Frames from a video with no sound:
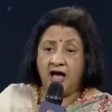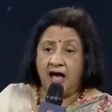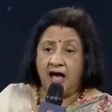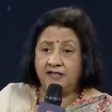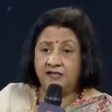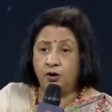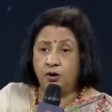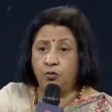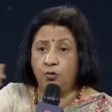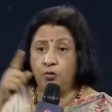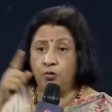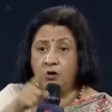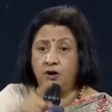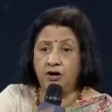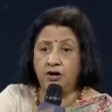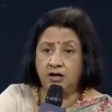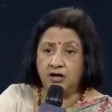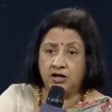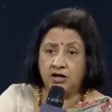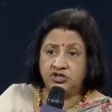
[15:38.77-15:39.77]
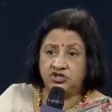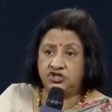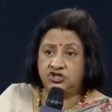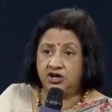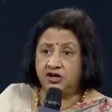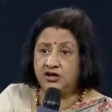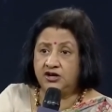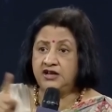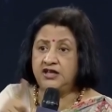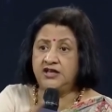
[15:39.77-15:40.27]
and the whole
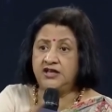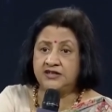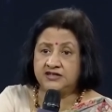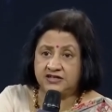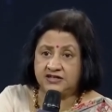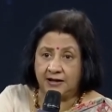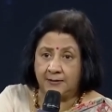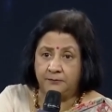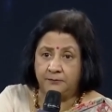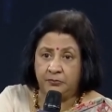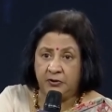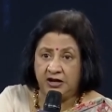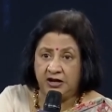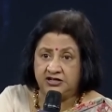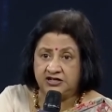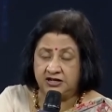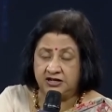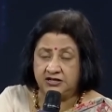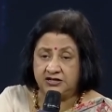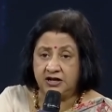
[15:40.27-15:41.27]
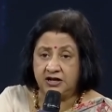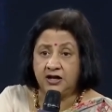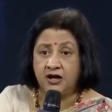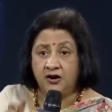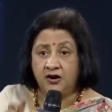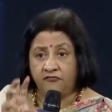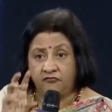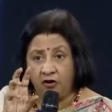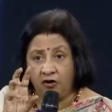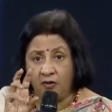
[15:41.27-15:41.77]
journey is completed
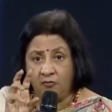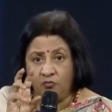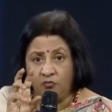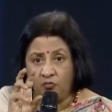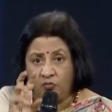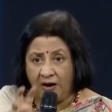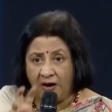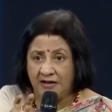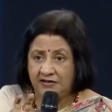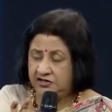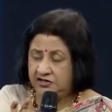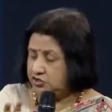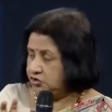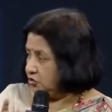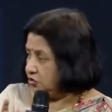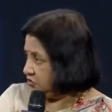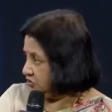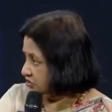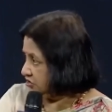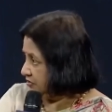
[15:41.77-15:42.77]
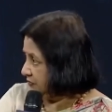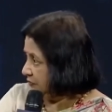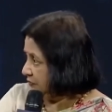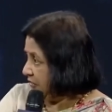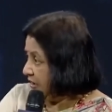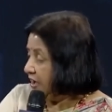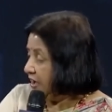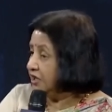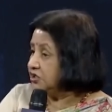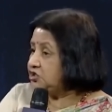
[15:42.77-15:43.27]
from one source.
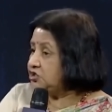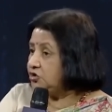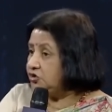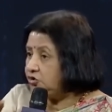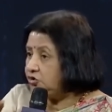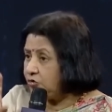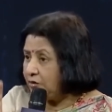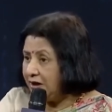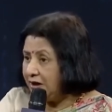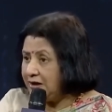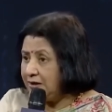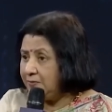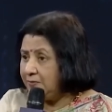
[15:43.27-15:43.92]
So you can